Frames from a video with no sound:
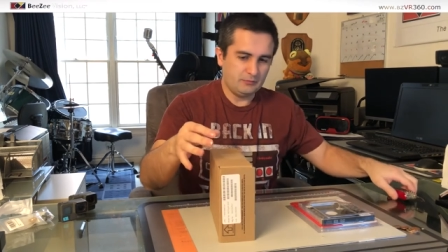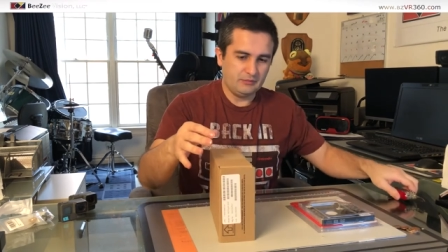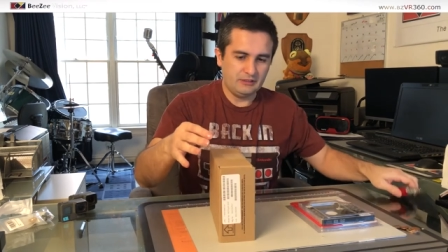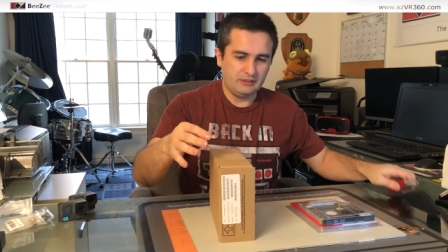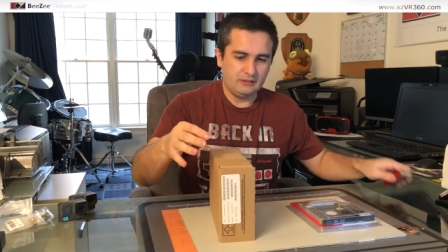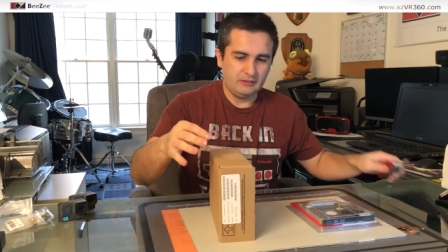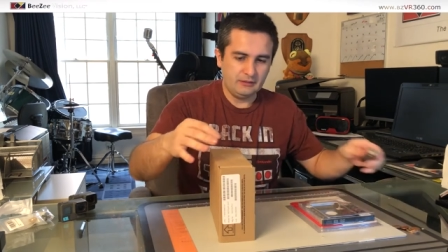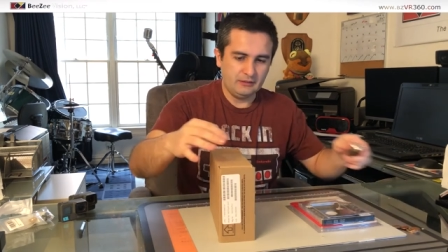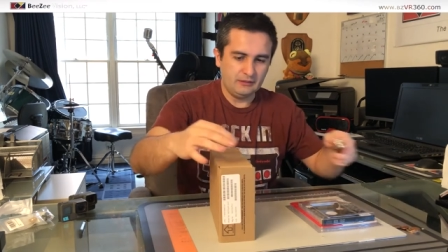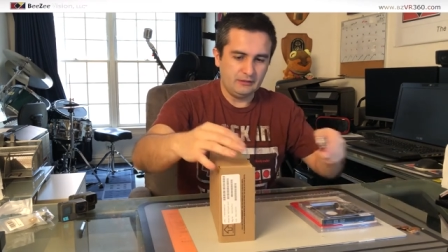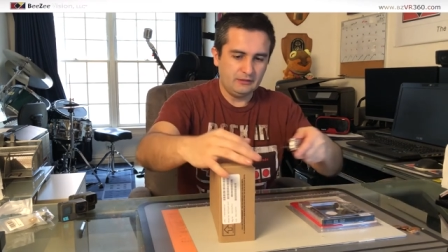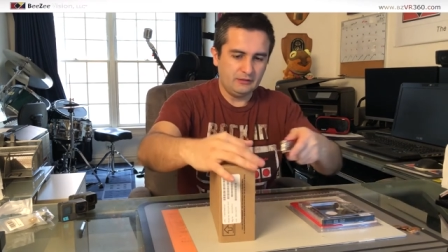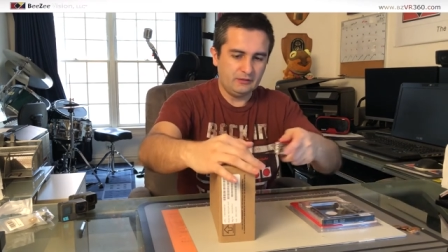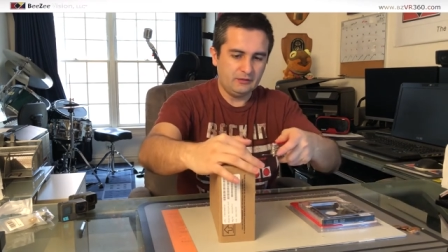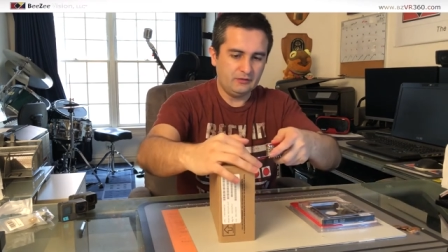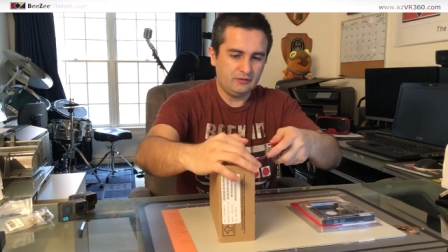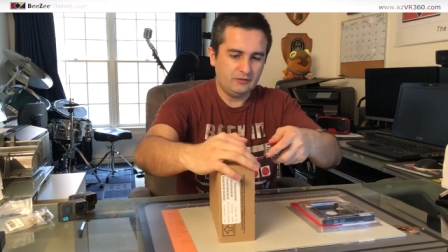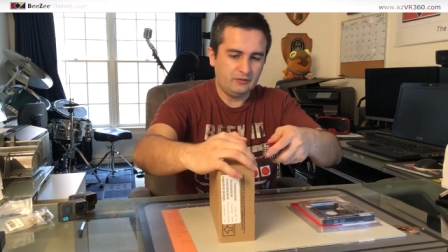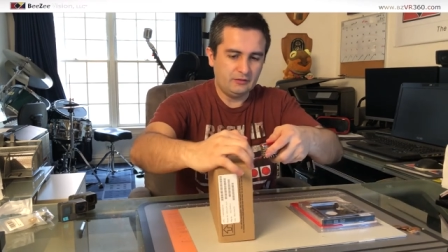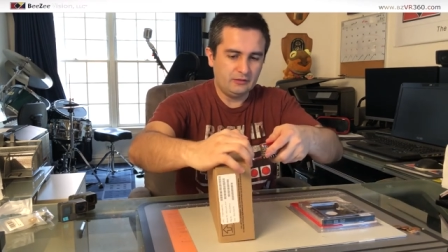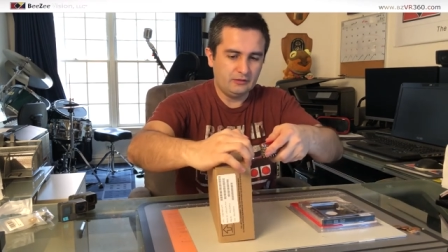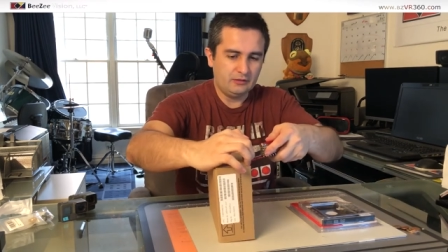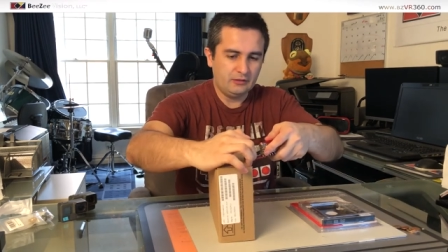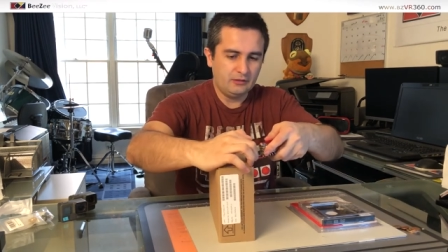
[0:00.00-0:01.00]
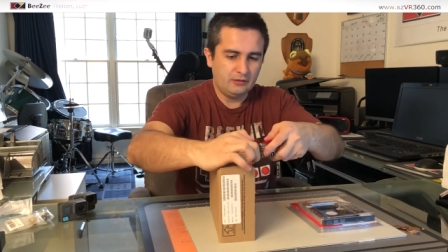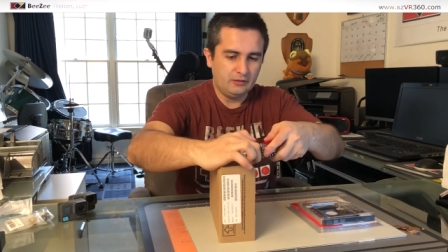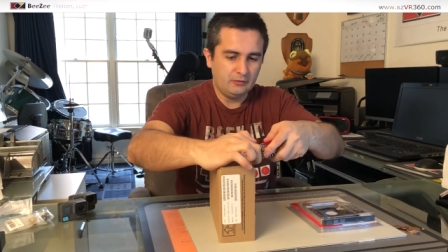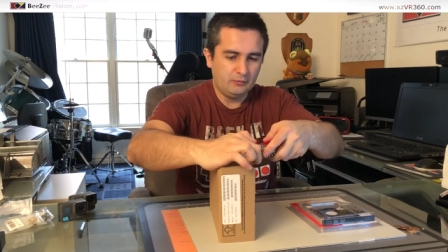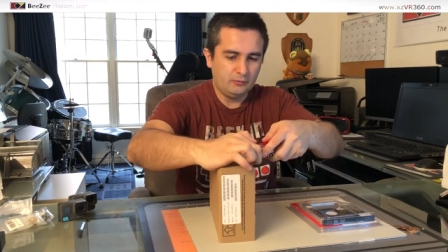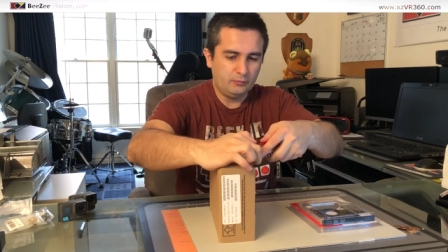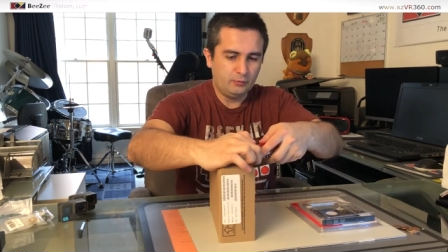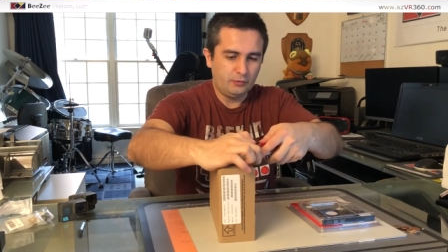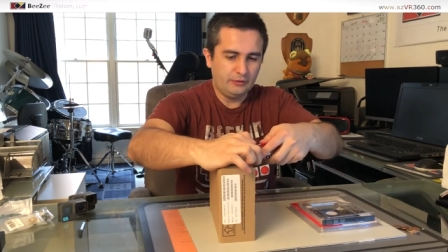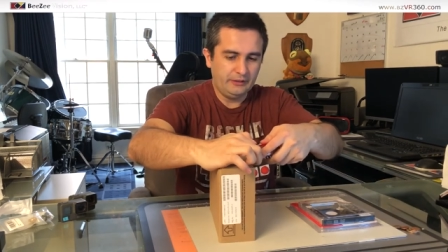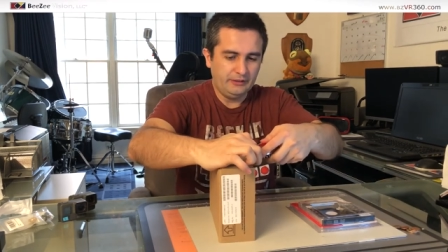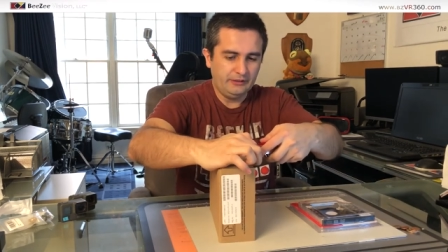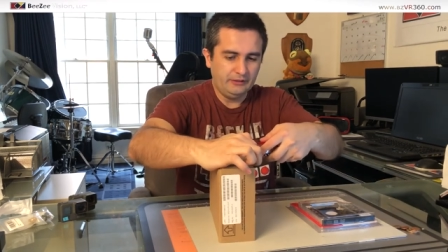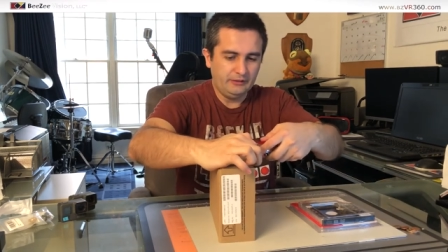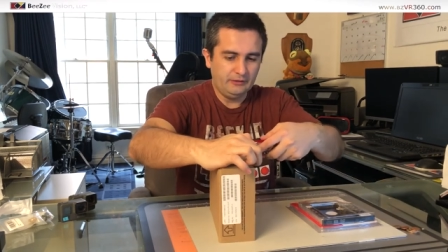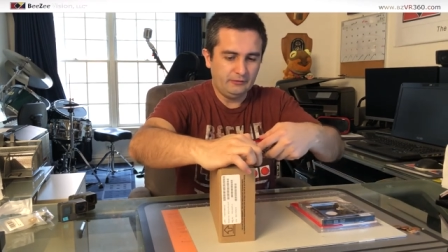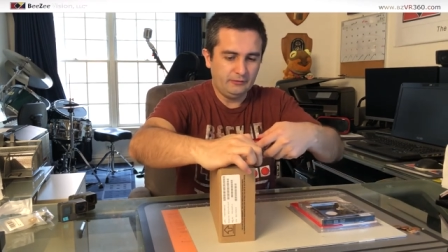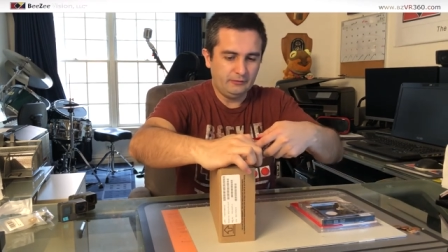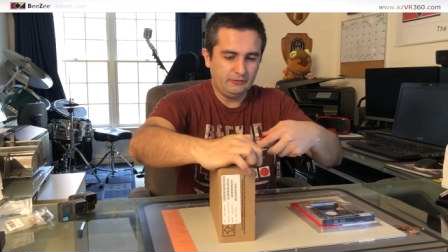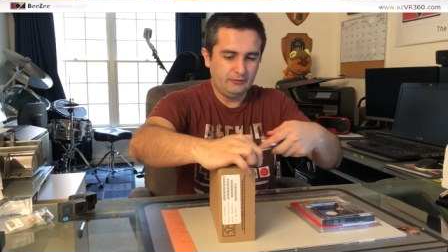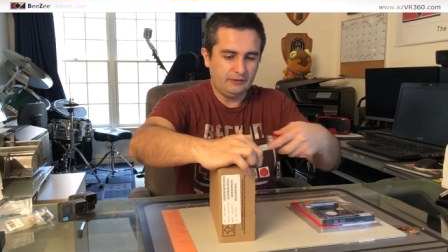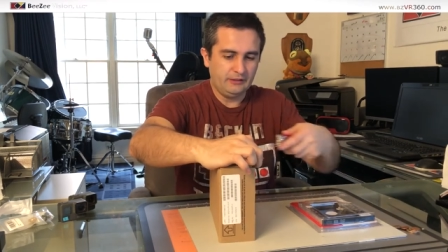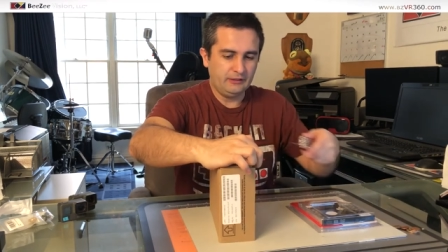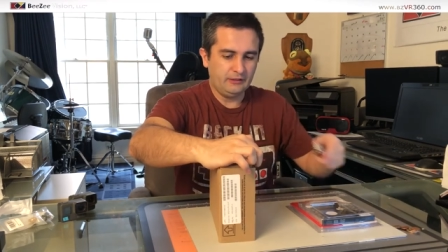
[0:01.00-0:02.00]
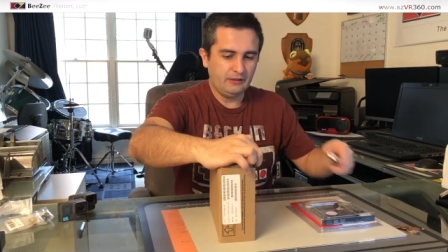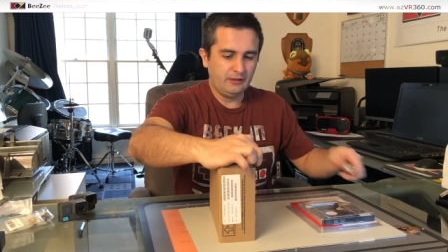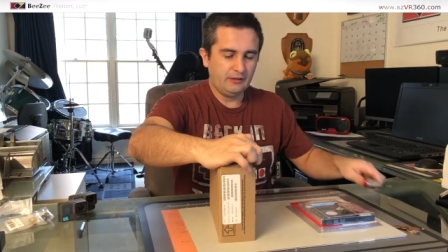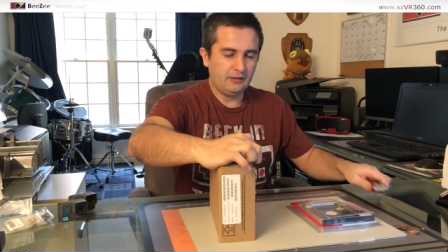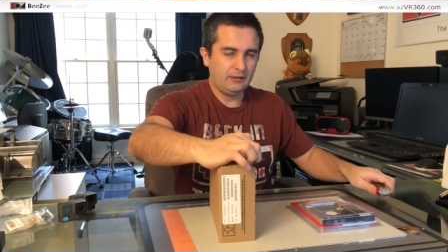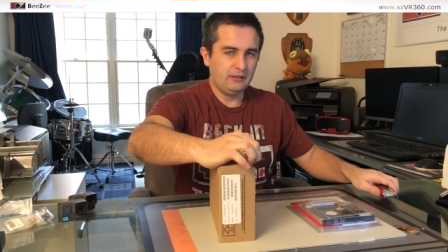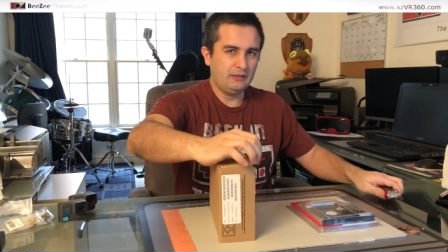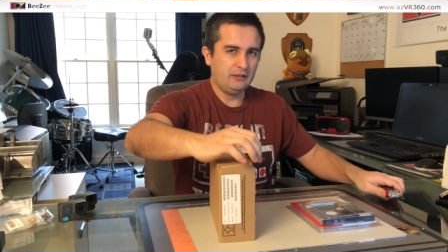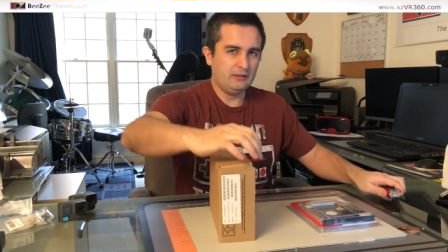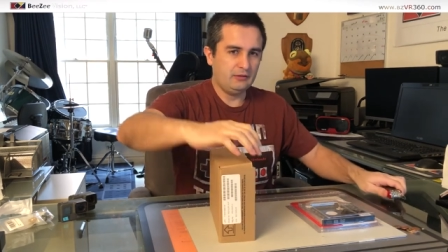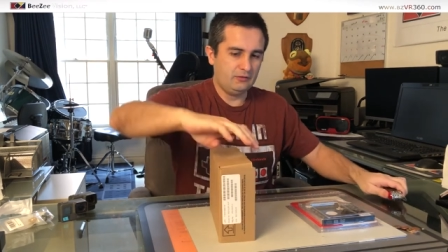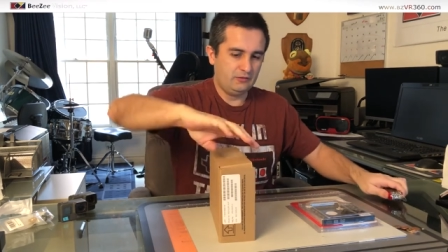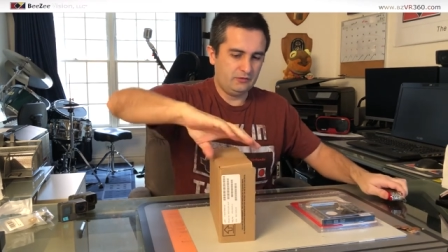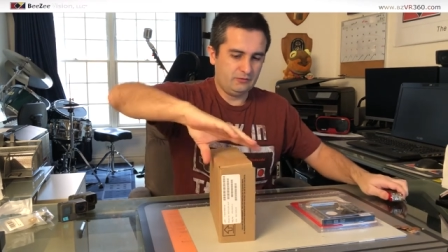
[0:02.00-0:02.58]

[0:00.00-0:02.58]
meaning it doesn't come branded or anything,